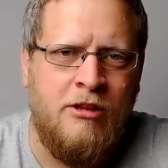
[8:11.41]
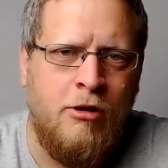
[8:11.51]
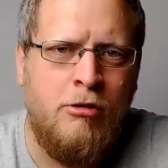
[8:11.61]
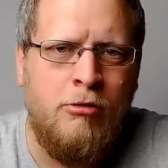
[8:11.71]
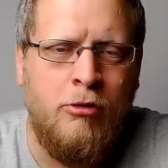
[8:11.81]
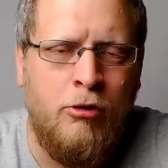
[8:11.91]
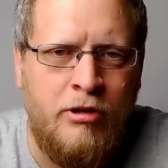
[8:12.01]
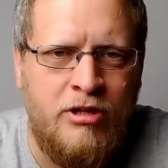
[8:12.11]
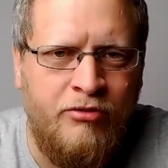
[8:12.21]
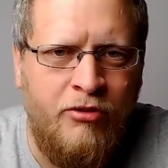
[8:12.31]
and the local
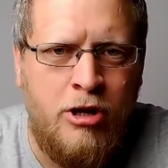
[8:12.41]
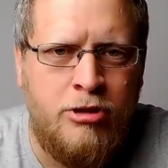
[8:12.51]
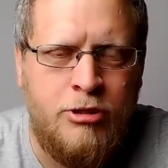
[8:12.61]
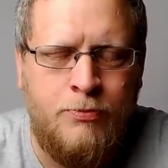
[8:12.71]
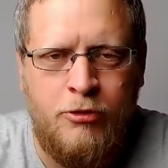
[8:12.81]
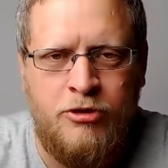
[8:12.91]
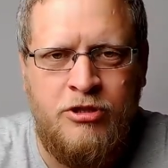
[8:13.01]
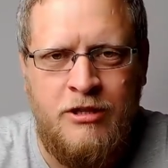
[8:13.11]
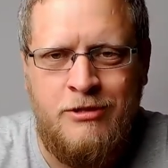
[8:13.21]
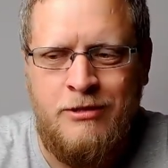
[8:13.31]
authority's first
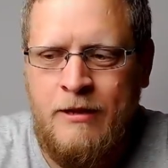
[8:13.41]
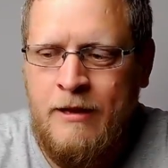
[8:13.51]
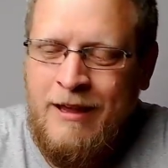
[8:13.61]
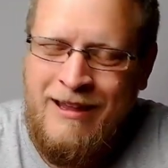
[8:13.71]
response is,